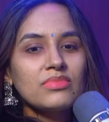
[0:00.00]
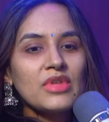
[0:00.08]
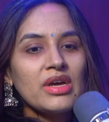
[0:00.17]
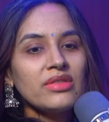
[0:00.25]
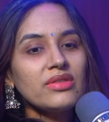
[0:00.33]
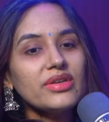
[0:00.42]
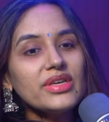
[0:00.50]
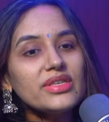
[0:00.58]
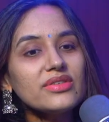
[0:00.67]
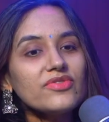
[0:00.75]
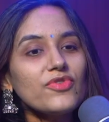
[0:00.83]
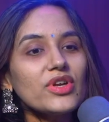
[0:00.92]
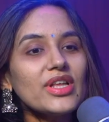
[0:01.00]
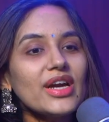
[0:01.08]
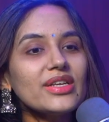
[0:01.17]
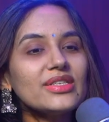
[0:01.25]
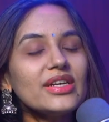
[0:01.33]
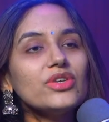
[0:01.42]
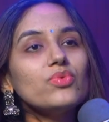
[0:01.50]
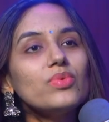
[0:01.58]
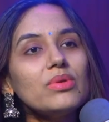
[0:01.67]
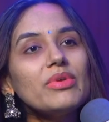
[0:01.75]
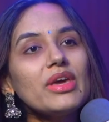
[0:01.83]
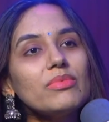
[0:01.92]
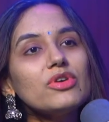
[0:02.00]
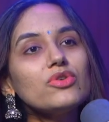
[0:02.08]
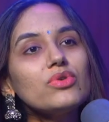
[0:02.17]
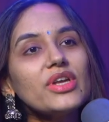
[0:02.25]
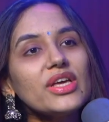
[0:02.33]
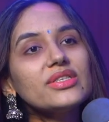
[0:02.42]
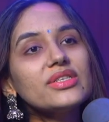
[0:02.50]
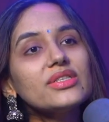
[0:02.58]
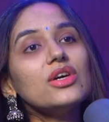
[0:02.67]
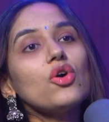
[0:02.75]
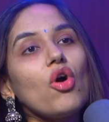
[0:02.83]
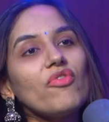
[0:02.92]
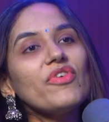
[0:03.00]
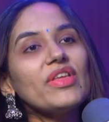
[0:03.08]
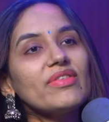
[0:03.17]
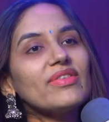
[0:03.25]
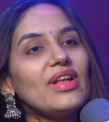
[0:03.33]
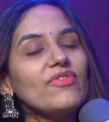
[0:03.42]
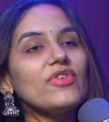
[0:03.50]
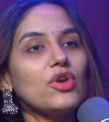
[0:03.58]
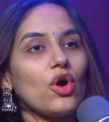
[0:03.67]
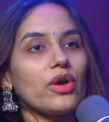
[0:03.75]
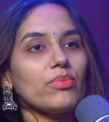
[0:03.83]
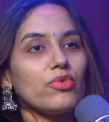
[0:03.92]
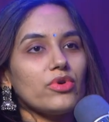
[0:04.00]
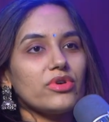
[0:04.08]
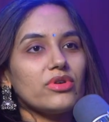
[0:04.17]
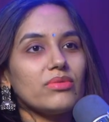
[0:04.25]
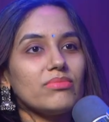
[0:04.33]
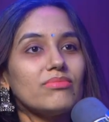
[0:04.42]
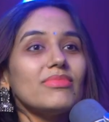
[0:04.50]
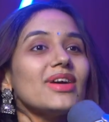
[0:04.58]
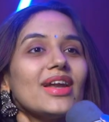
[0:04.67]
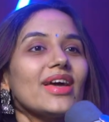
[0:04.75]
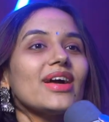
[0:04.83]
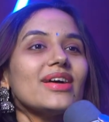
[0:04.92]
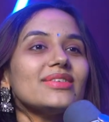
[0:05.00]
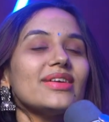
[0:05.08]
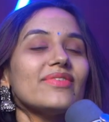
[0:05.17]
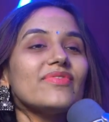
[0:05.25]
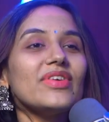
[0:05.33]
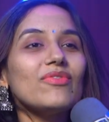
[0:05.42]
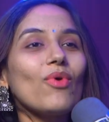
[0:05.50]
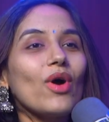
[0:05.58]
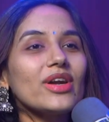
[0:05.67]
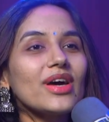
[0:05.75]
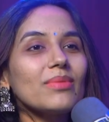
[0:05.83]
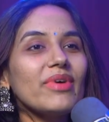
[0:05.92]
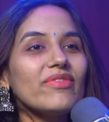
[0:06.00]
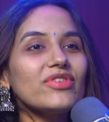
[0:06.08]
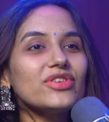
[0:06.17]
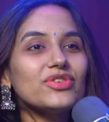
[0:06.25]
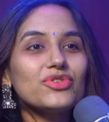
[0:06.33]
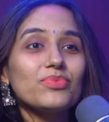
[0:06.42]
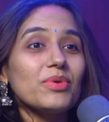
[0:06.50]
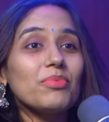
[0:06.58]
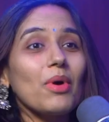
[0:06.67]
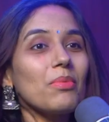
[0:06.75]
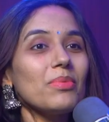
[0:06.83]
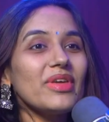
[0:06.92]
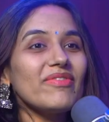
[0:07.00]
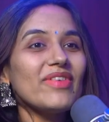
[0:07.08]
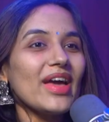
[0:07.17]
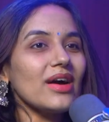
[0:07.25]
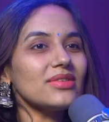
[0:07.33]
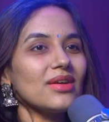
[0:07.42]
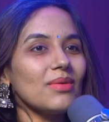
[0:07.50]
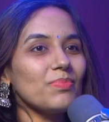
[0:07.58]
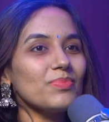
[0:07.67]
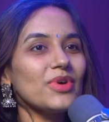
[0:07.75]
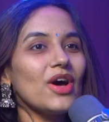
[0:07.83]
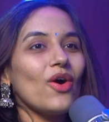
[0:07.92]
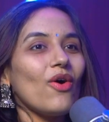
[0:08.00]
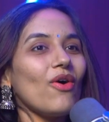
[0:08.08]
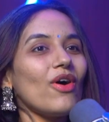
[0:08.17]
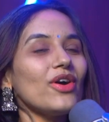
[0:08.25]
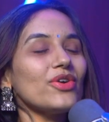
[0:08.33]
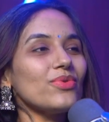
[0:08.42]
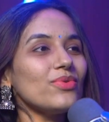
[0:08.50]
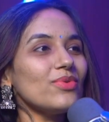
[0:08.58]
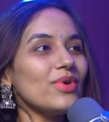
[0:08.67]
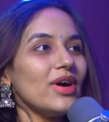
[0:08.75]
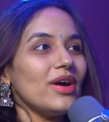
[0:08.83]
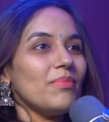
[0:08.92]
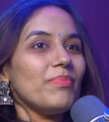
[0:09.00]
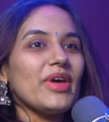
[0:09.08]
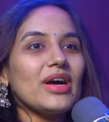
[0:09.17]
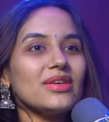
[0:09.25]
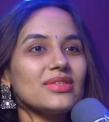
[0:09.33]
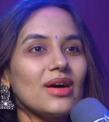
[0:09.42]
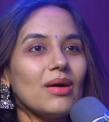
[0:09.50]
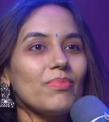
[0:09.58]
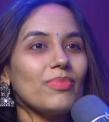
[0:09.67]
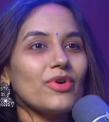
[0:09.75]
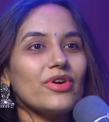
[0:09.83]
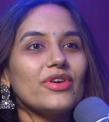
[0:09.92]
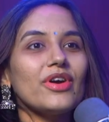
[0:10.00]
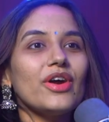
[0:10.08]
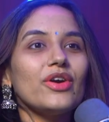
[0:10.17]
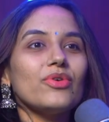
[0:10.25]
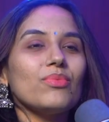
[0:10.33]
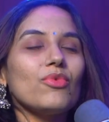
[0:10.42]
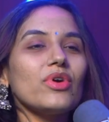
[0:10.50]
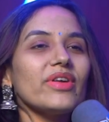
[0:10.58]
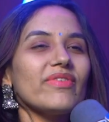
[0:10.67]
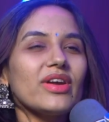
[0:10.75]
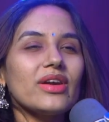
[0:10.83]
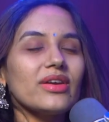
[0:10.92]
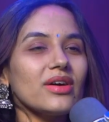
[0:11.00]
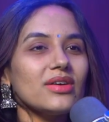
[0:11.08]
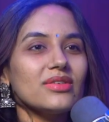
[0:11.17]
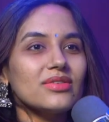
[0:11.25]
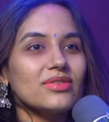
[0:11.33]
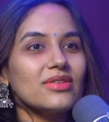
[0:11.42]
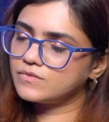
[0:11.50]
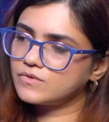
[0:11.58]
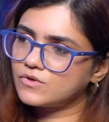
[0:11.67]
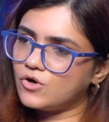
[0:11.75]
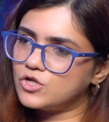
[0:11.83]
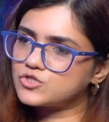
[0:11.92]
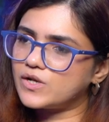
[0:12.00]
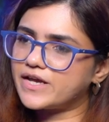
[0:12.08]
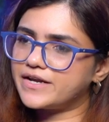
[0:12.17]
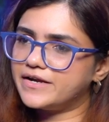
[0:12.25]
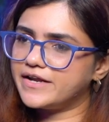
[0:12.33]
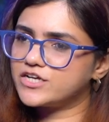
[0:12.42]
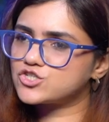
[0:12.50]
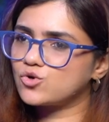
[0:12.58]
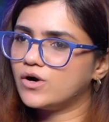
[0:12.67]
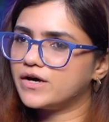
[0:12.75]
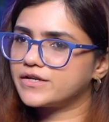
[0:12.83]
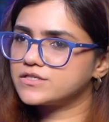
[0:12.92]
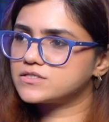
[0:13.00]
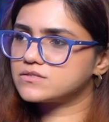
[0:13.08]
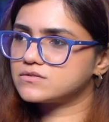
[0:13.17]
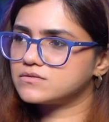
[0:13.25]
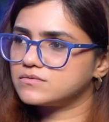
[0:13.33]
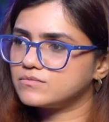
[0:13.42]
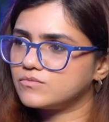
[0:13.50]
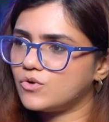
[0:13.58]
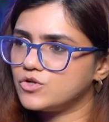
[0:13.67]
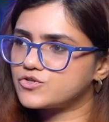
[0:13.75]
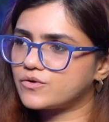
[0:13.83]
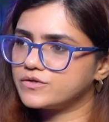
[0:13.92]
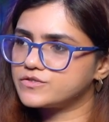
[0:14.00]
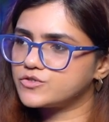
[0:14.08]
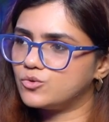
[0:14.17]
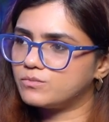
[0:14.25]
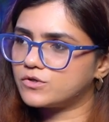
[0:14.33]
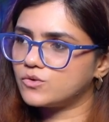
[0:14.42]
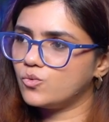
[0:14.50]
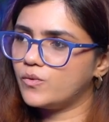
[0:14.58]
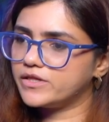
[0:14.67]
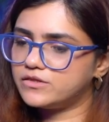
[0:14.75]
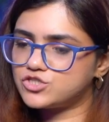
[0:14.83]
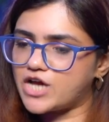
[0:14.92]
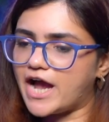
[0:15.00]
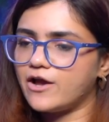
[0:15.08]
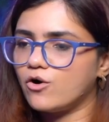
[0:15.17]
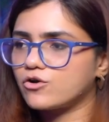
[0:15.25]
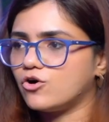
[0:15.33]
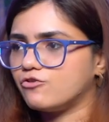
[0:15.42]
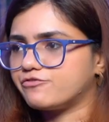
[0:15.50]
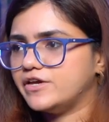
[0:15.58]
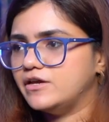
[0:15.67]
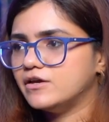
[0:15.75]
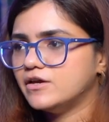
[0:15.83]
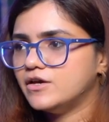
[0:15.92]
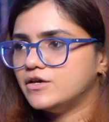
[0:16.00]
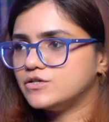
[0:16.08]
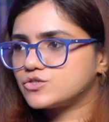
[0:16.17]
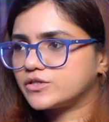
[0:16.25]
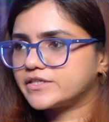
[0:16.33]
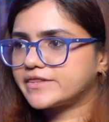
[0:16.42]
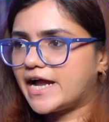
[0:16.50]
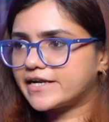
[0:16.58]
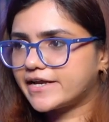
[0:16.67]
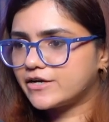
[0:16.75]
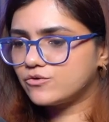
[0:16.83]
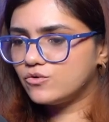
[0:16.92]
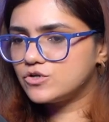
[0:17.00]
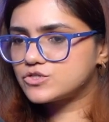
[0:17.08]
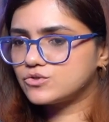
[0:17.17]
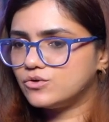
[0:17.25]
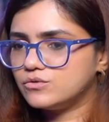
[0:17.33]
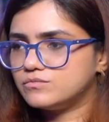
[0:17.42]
the reason for that is that you will be able to taste the coffee itself a lot more. But like I said, we want our beverages to be probably wake us up, or to pick us up, or to motivate us. Also, like in India, sugar is also consumed with chai or coffee. So I think that kind of also